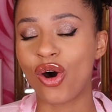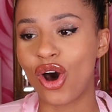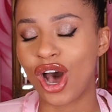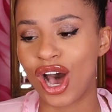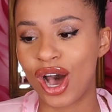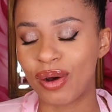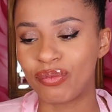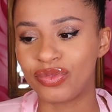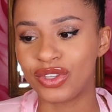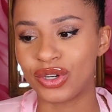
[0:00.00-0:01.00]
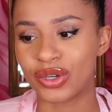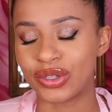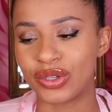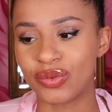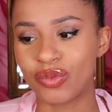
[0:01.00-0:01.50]
you
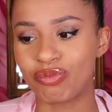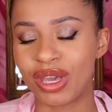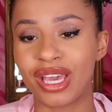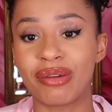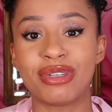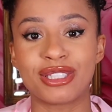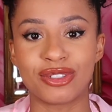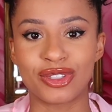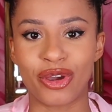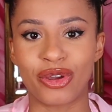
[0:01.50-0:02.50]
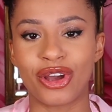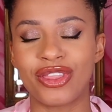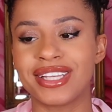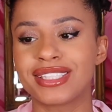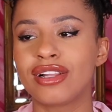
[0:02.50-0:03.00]
know, being a business owner.
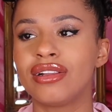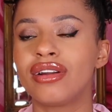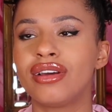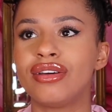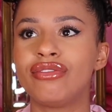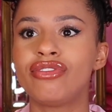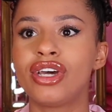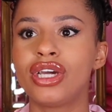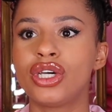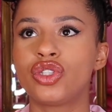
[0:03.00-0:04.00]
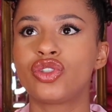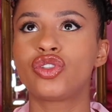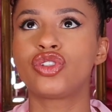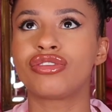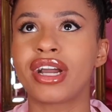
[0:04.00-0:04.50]
There's a lot of
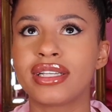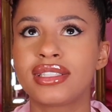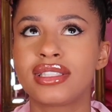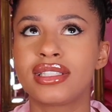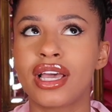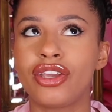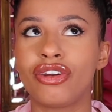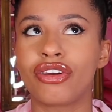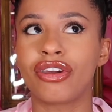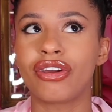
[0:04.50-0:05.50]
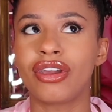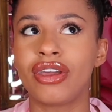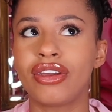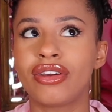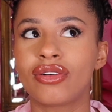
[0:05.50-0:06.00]
stress, you know,
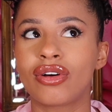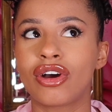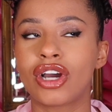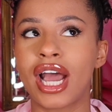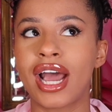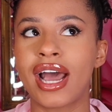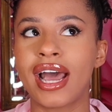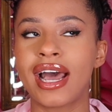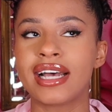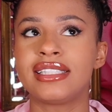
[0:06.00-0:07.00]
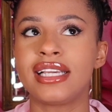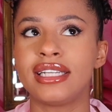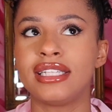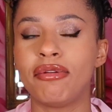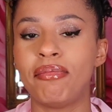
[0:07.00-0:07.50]
as
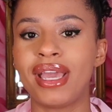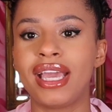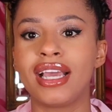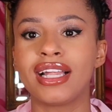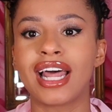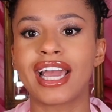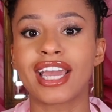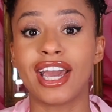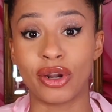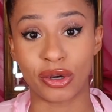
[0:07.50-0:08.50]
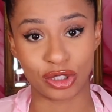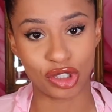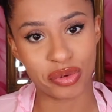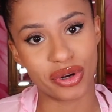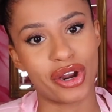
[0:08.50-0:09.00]
in being like an
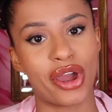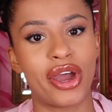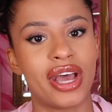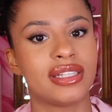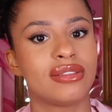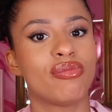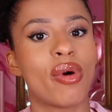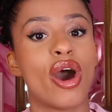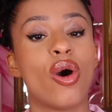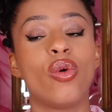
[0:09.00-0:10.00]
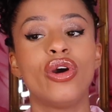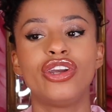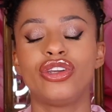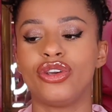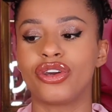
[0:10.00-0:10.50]
entrepreneur as well,
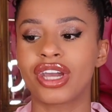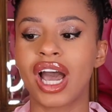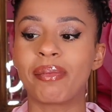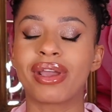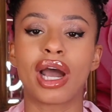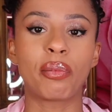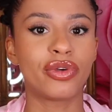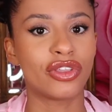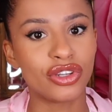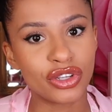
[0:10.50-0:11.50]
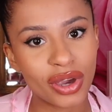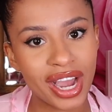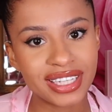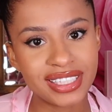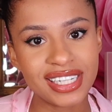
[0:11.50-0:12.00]
you know, coming up with a new
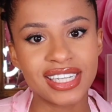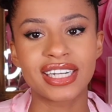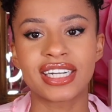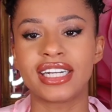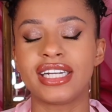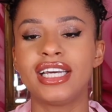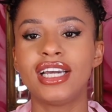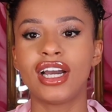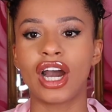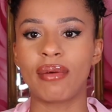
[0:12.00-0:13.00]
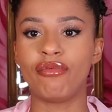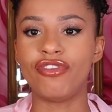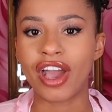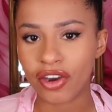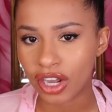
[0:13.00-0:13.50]
idea. And I'm
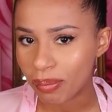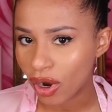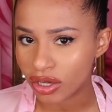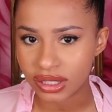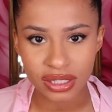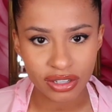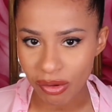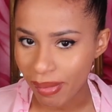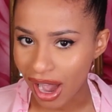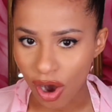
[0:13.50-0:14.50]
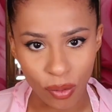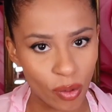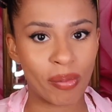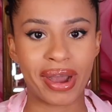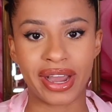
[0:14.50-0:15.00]
very positive about
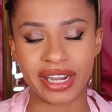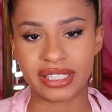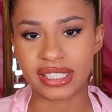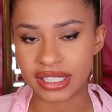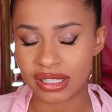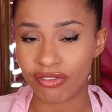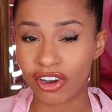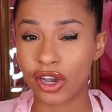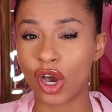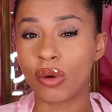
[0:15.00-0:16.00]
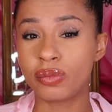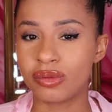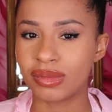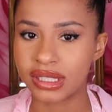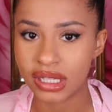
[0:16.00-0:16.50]
all my ideas and very
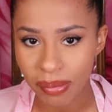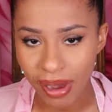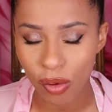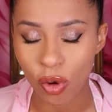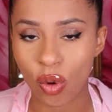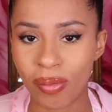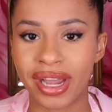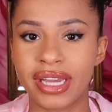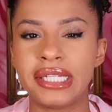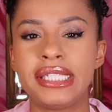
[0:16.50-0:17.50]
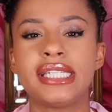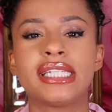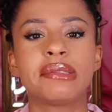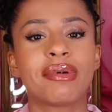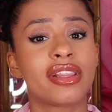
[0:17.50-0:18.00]
optimistic about all my
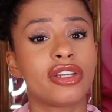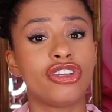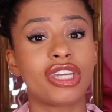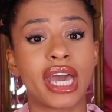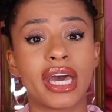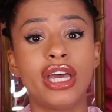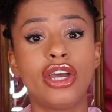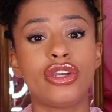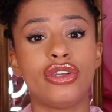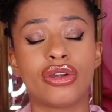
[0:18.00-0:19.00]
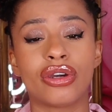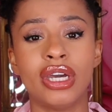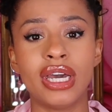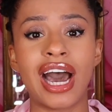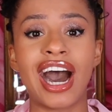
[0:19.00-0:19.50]
ideas. But then you get, you know,
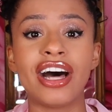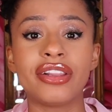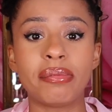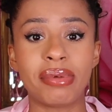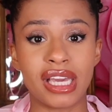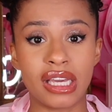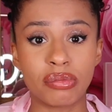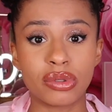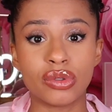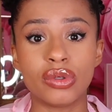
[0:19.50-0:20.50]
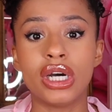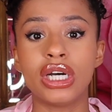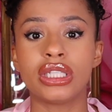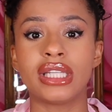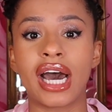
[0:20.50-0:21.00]
other people
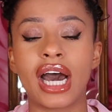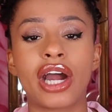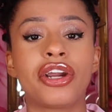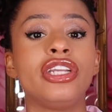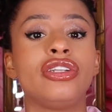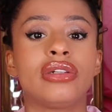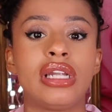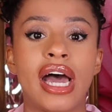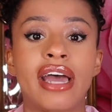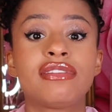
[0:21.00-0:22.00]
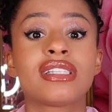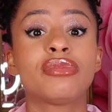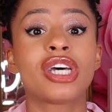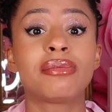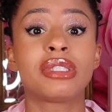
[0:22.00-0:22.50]
that are in your life,
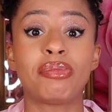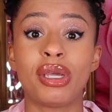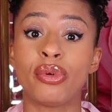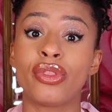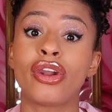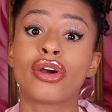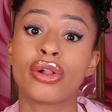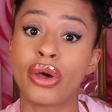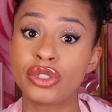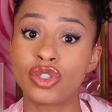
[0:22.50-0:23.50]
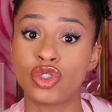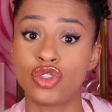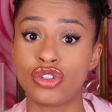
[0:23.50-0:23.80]
sometimes the people that are closest